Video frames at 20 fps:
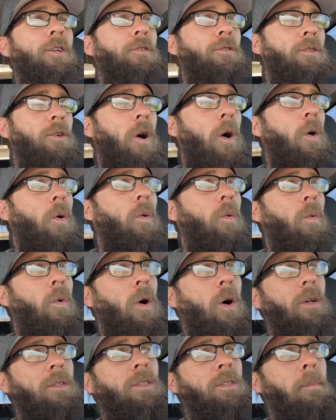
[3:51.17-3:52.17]
you
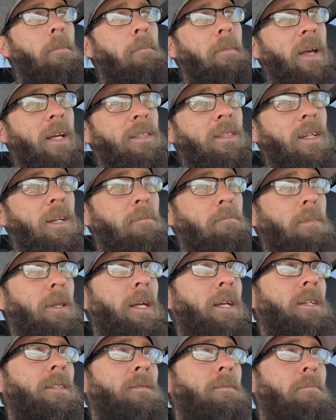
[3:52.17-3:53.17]
don't want to miss
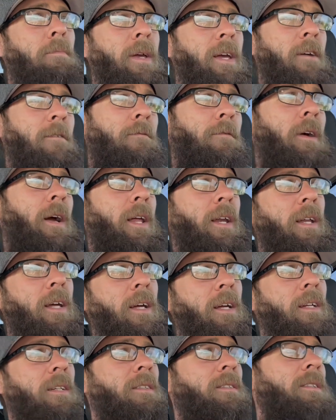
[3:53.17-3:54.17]
it. Please be a
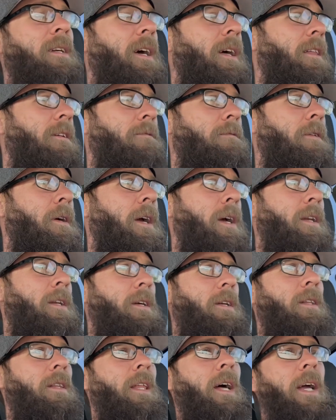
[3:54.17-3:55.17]
friend, tell a
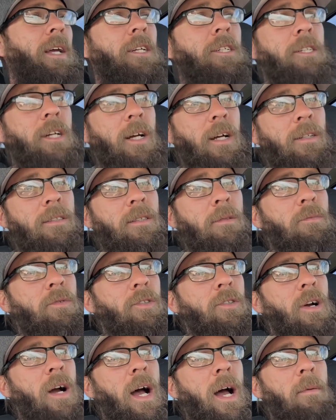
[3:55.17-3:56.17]
friend, like, share,
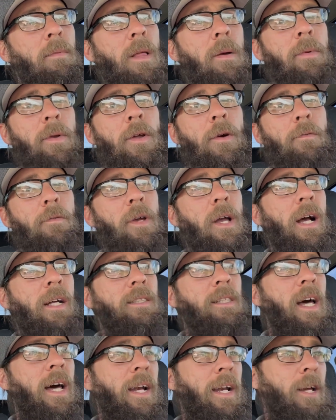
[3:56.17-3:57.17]
subscribe. Let me know
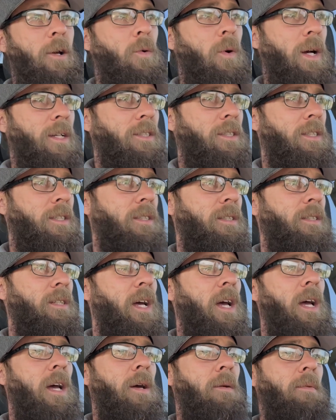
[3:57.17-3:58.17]
if you guys got any
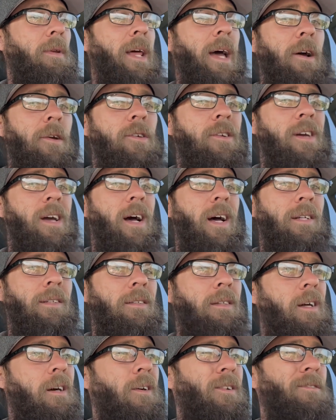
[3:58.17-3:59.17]
questions. Now you
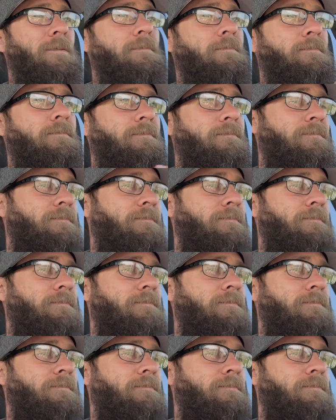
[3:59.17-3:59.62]
guys know.